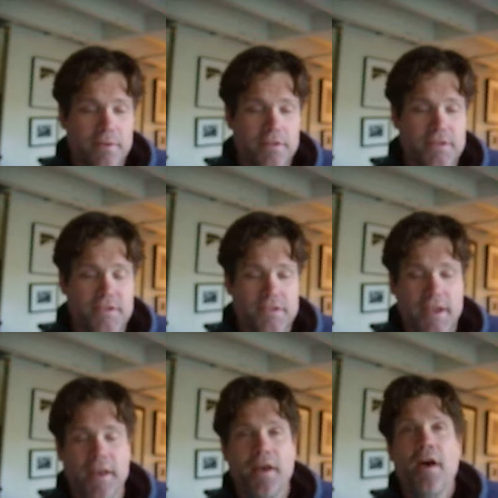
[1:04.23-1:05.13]
to
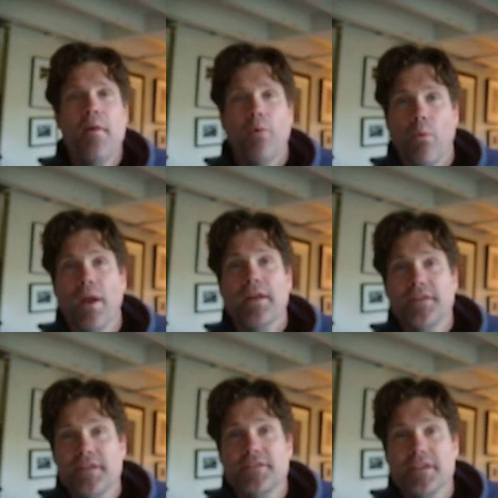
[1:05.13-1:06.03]
see. But what I
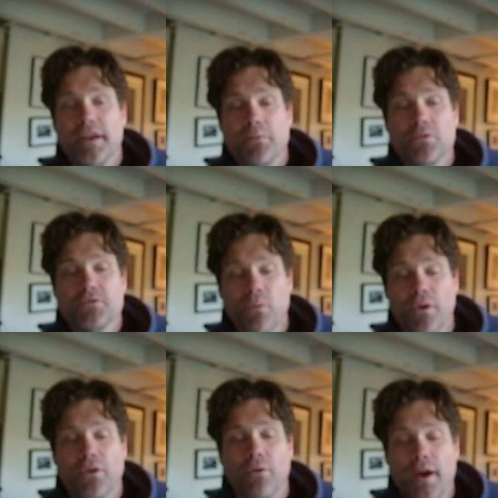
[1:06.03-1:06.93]
did see was one
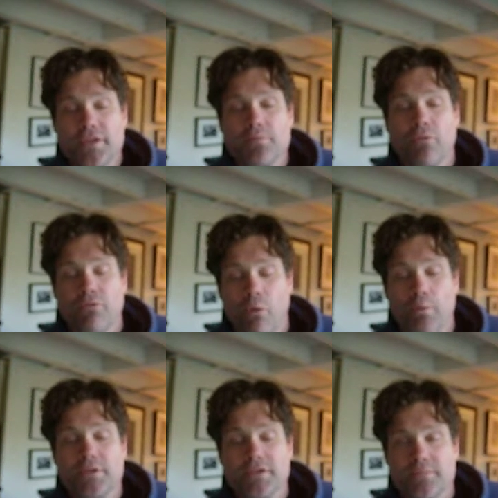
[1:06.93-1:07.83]
of the greatest
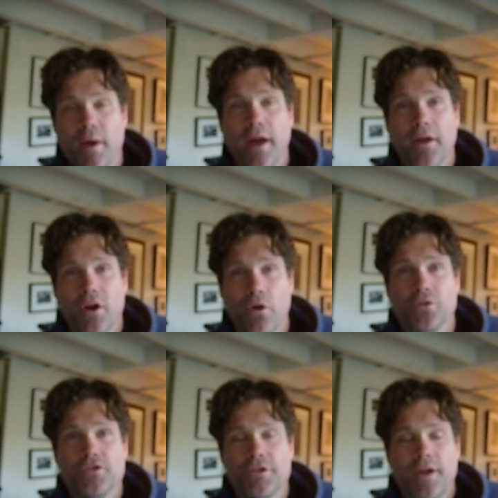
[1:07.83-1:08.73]
performances by a
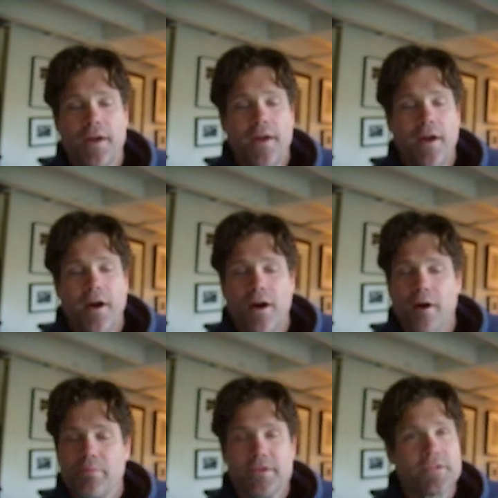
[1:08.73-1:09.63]
coach.
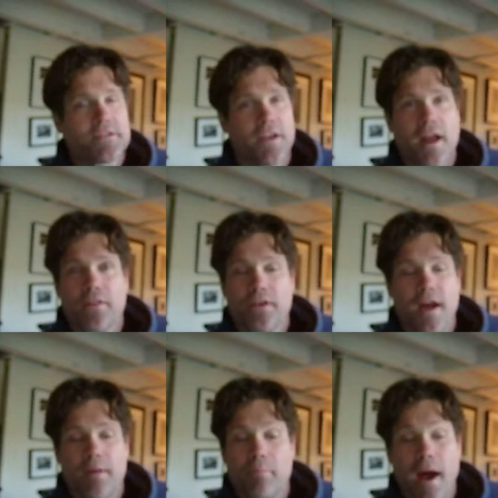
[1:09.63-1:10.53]
Um, this is the kind of thing
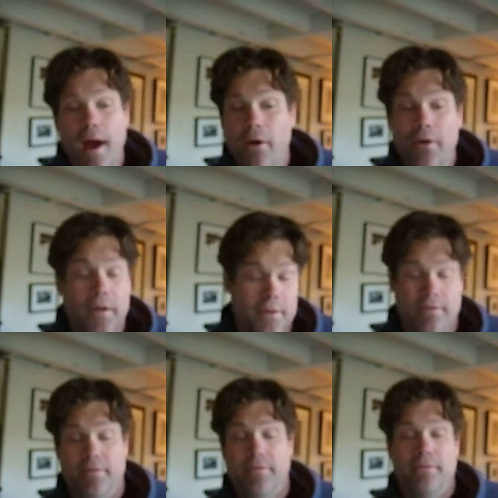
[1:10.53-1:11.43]
I admire, and
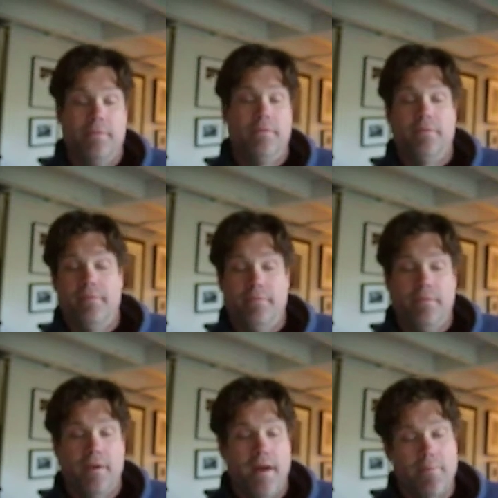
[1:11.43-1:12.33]

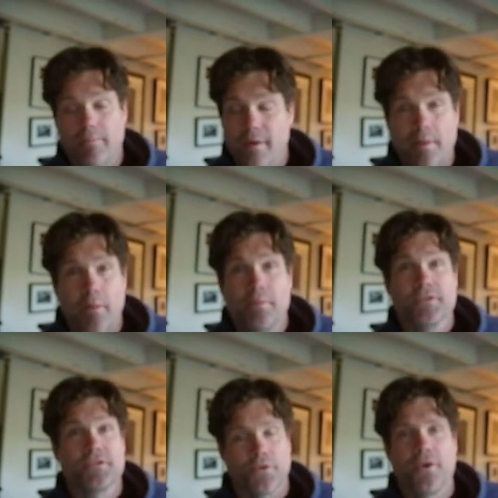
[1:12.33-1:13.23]
I'm I'm a
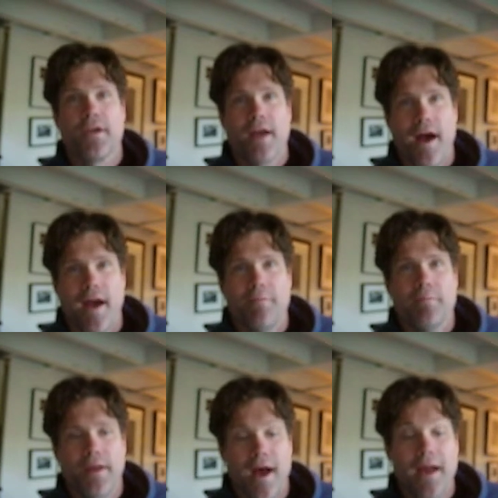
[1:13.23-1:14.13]
Missouri guy,
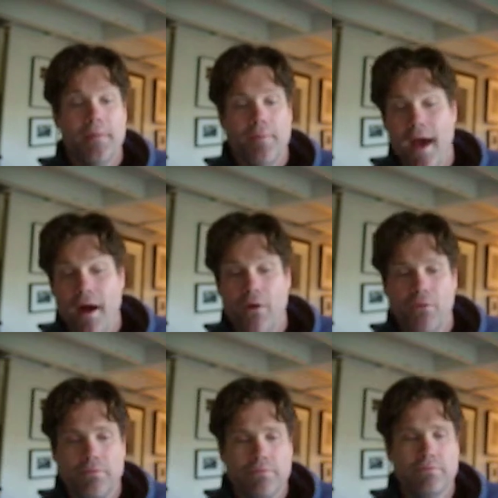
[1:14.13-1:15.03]
but I am
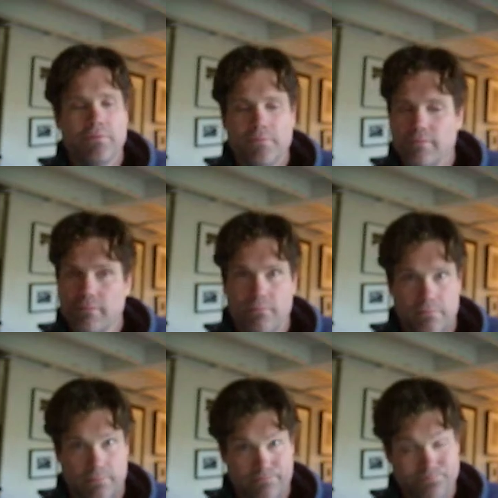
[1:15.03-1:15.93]
now
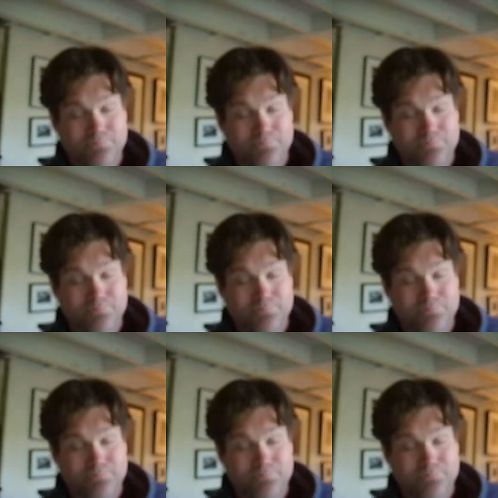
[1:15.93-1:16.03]
hmm,